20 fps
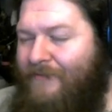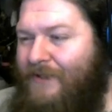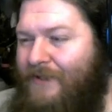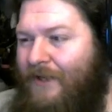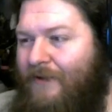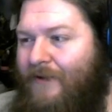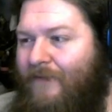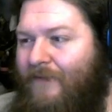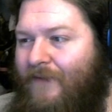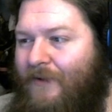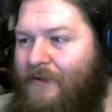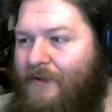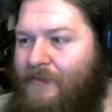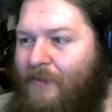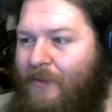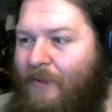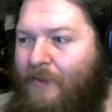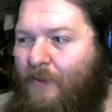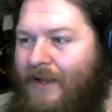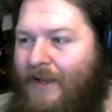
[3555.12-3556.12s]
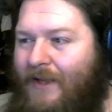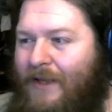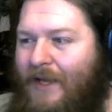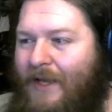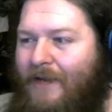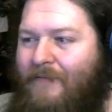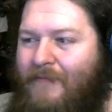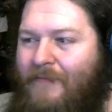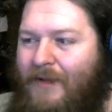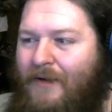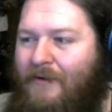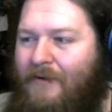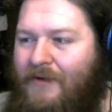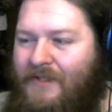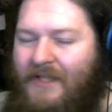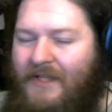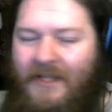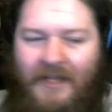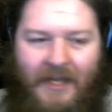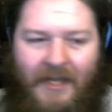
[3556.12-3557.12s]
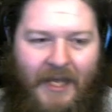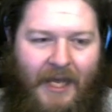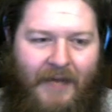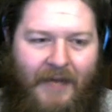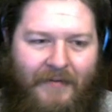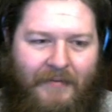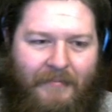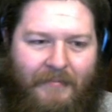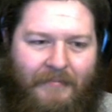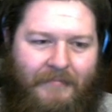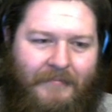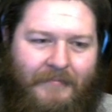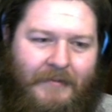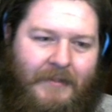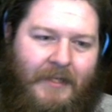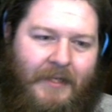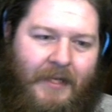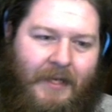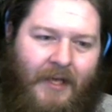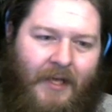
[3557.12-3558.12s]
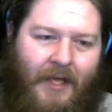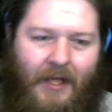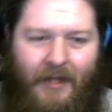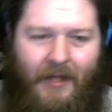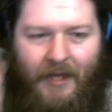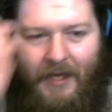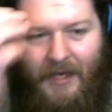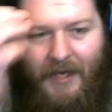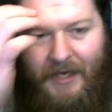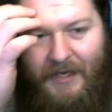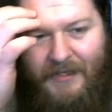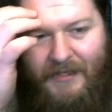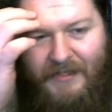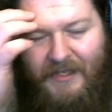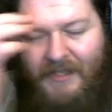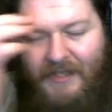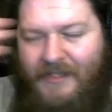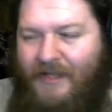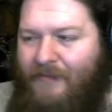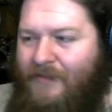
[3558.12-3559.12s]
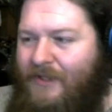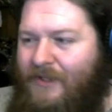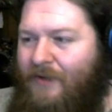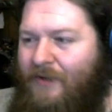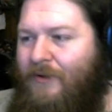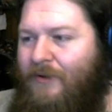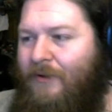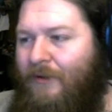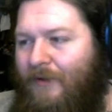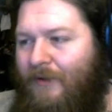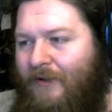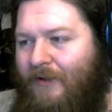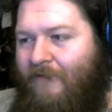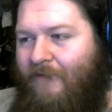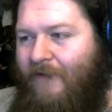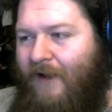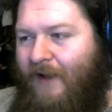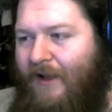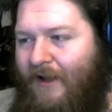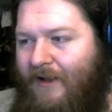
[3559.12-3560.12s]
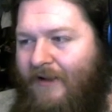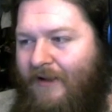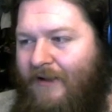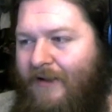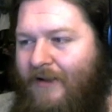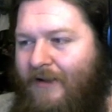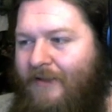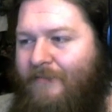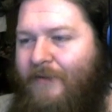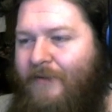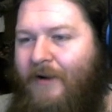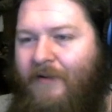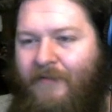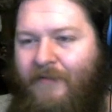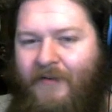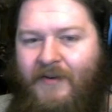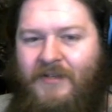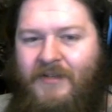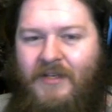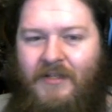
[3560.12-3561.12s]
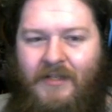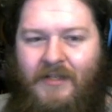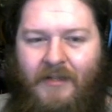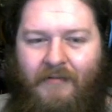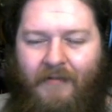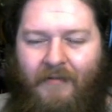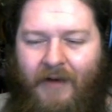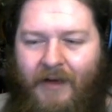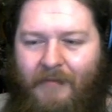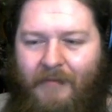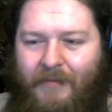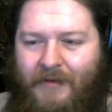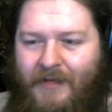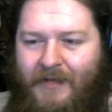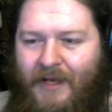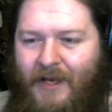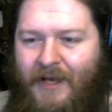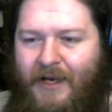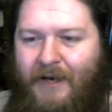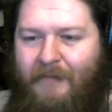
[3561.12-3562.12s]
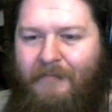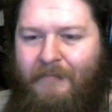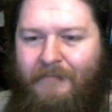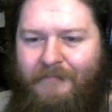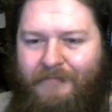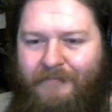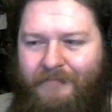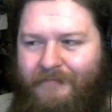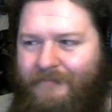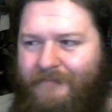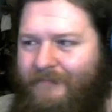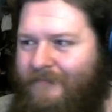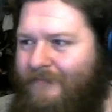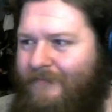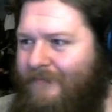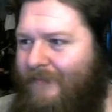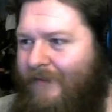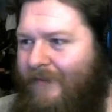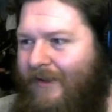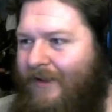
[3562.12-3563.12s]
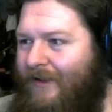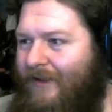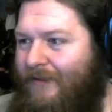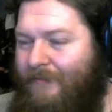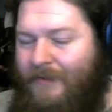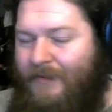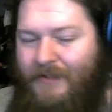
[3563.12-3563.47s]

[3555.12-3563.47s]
so confused about why they gave him the cards that they gave him. Like, he seems so cool in the fight. And both versions of the fight, but damn. But